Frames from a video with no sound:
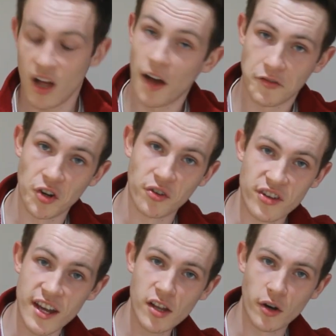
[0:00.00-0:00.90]
I've
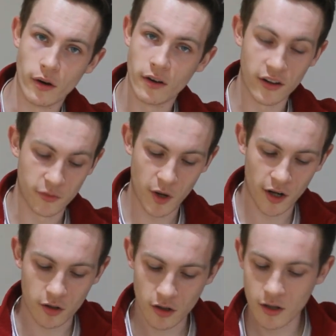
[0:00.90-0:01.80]
chosen yellow as
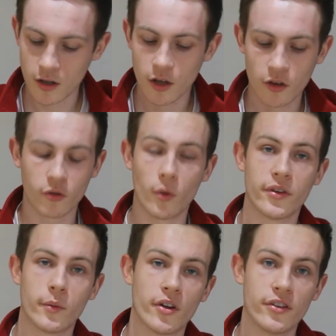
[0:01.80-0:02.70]
my colour, so
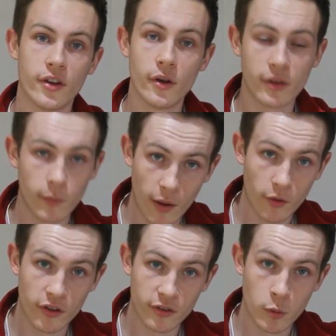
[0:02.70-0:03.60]
what I'm going to do is I'm now
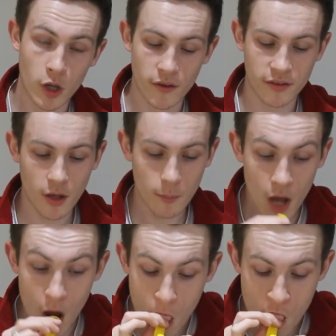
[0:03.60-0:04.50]
going to blow this up.